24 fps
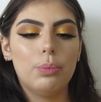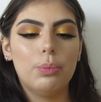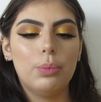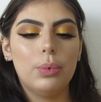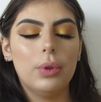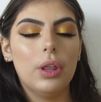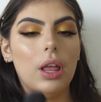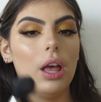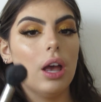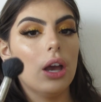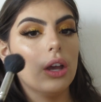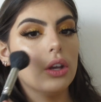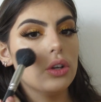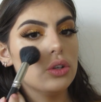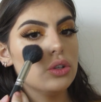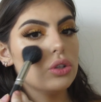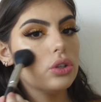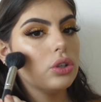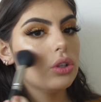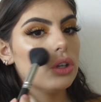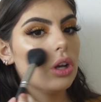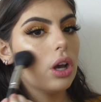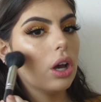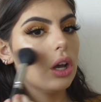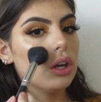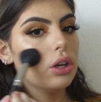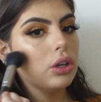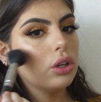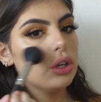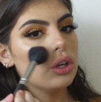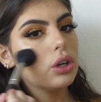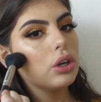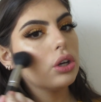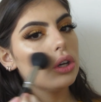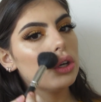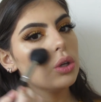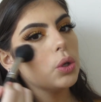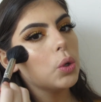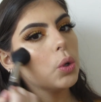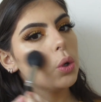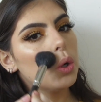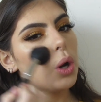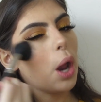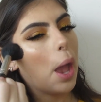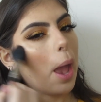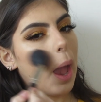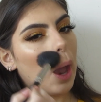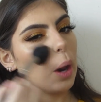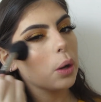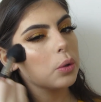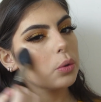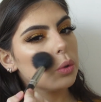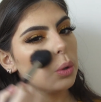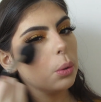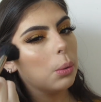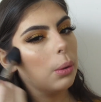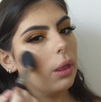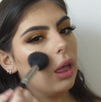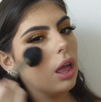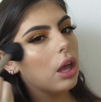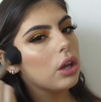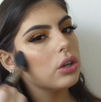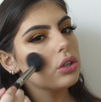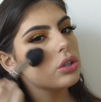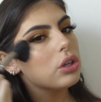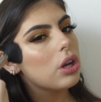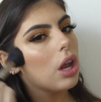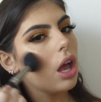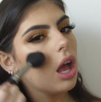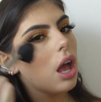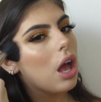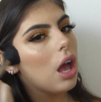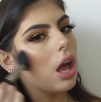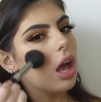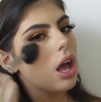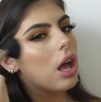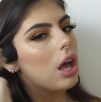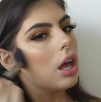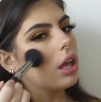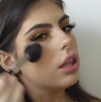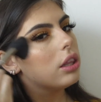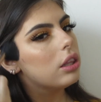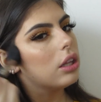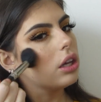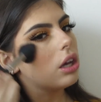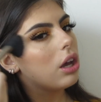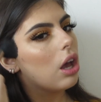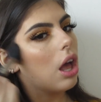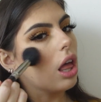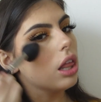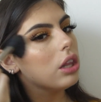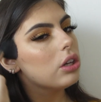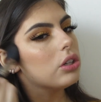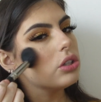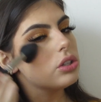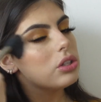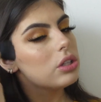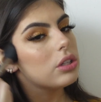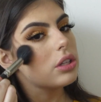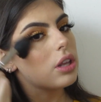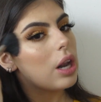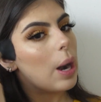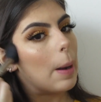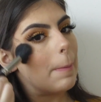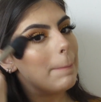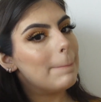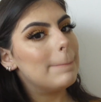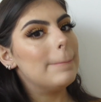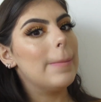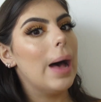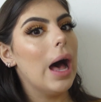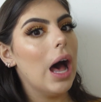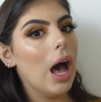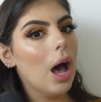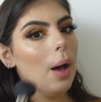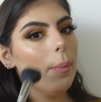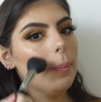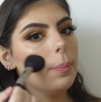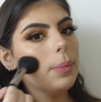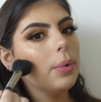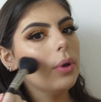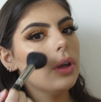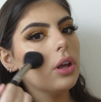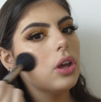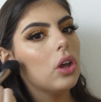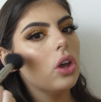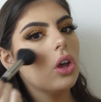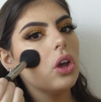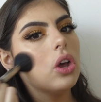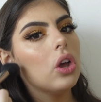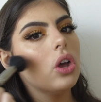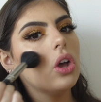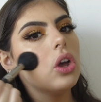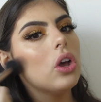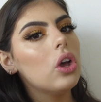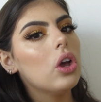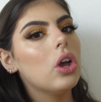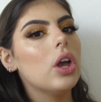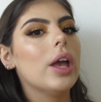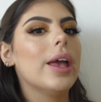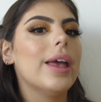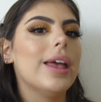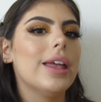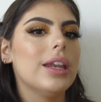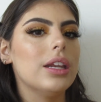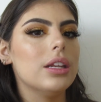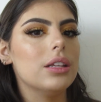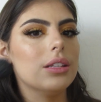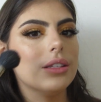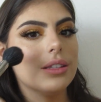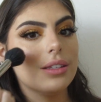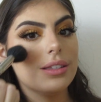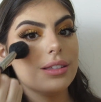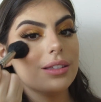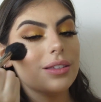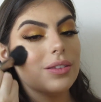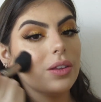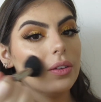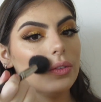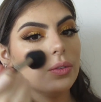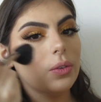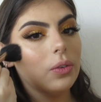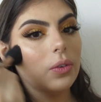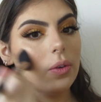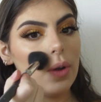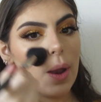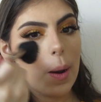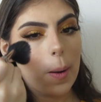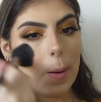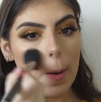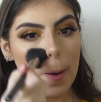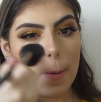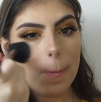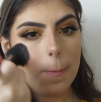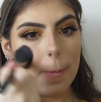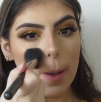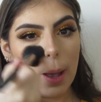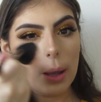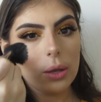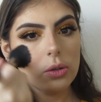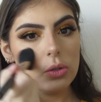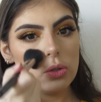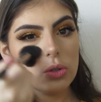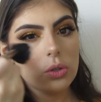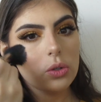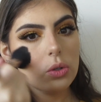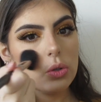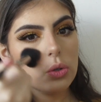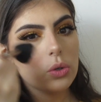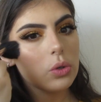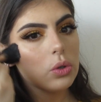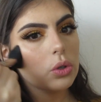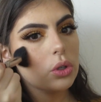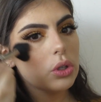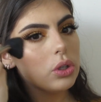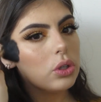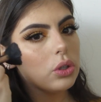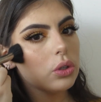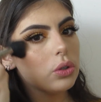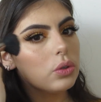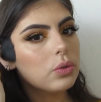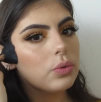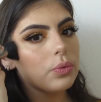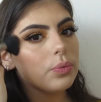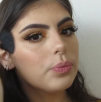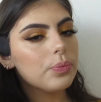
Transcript: blush under your actual blush, the color is just gonna pop. And it's very much true.